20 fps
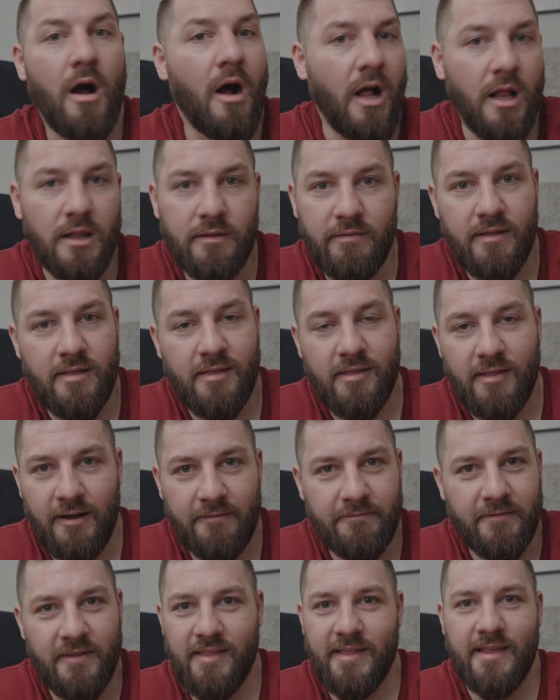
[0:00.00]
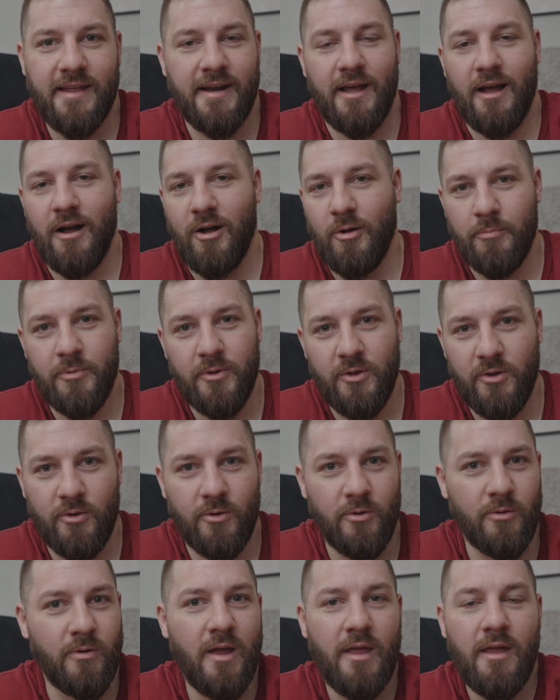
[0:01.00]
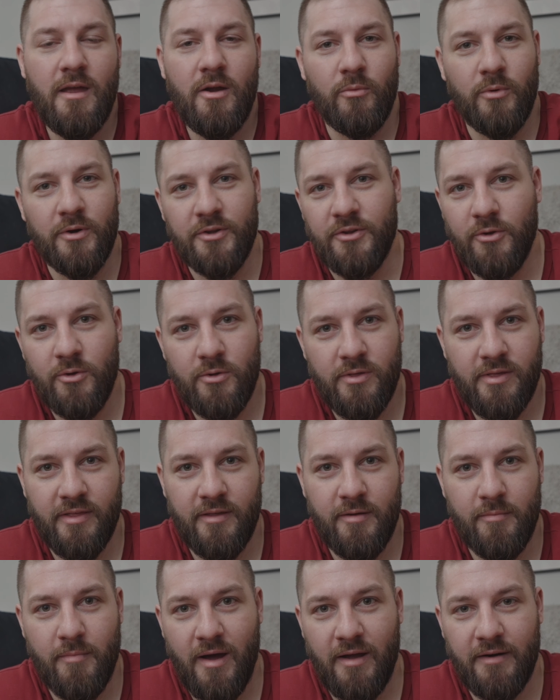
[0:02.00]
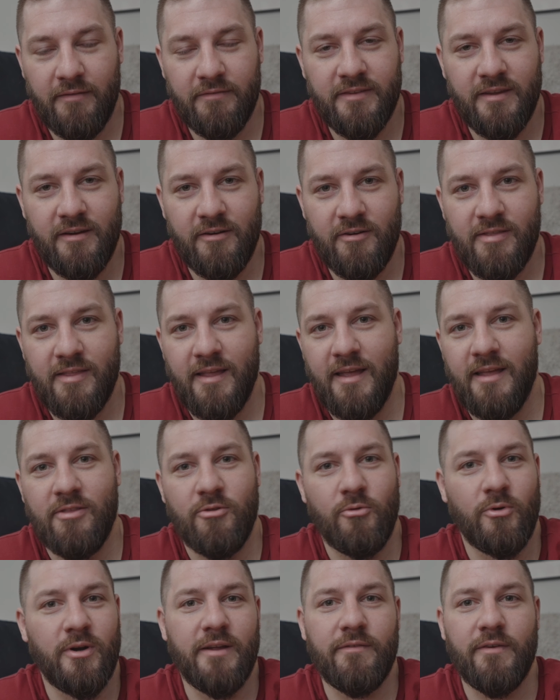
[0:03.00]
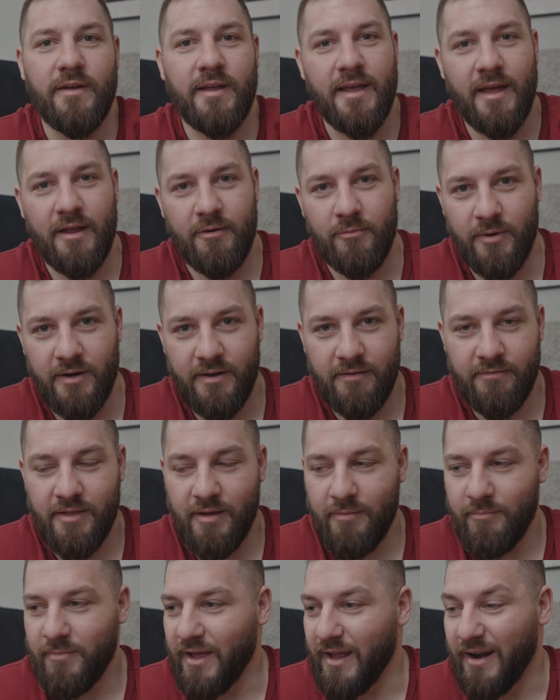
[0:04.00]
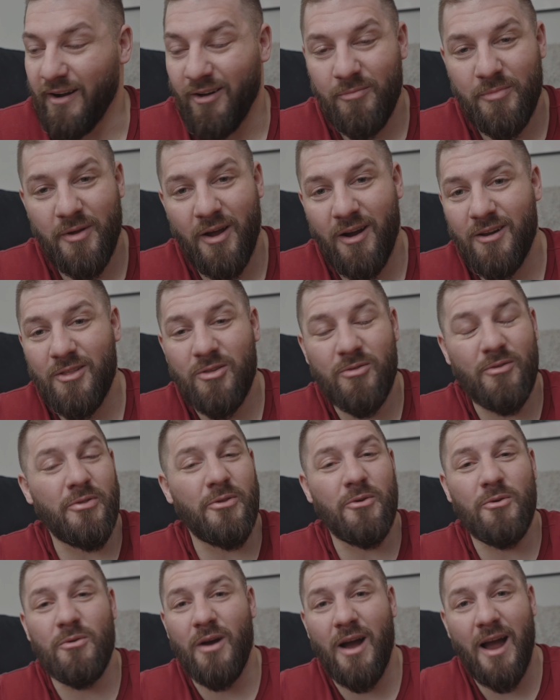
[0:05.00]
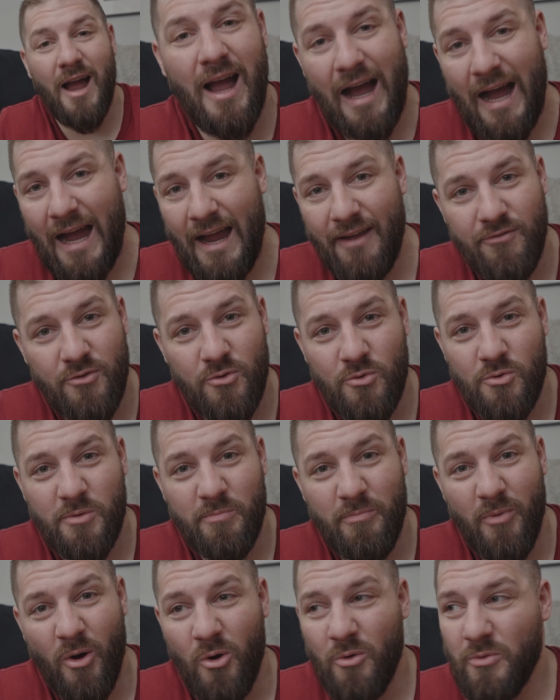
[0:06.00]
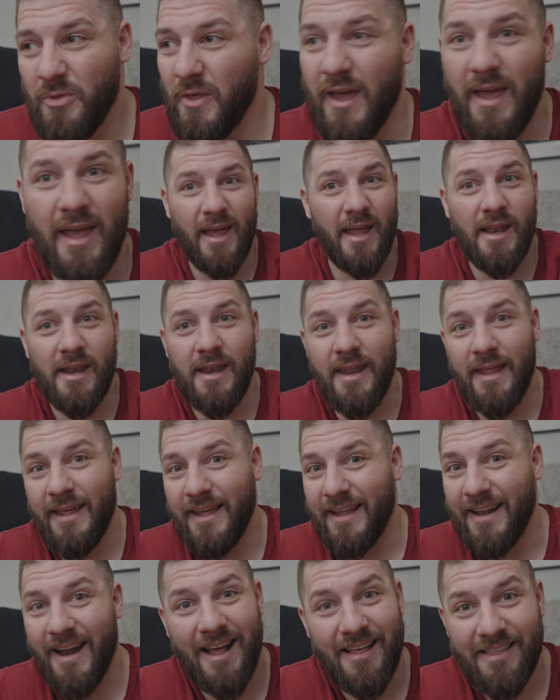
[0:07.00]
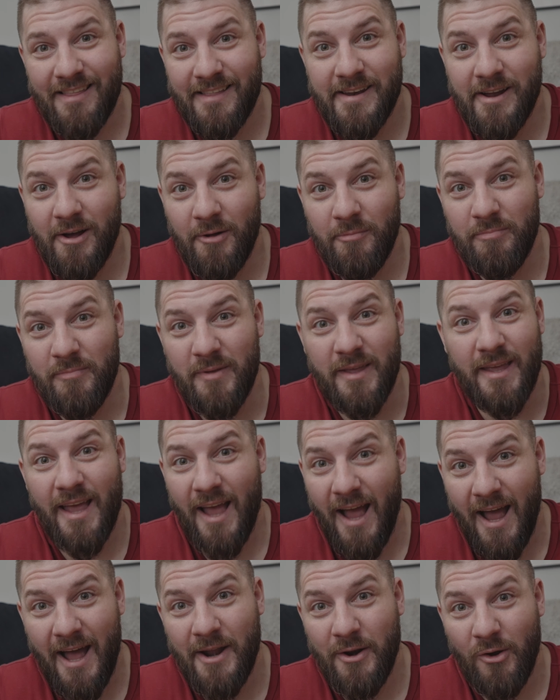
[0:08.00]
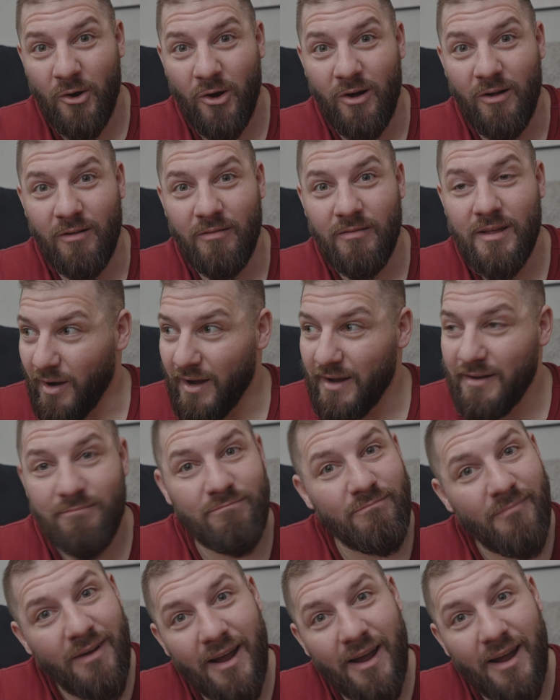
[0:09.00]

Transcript: all of this stuff is gonna help you reduce the amount of tear stains or even get rid of them. And I'll be honest with you, I've used both and it hasn't helped me at all. But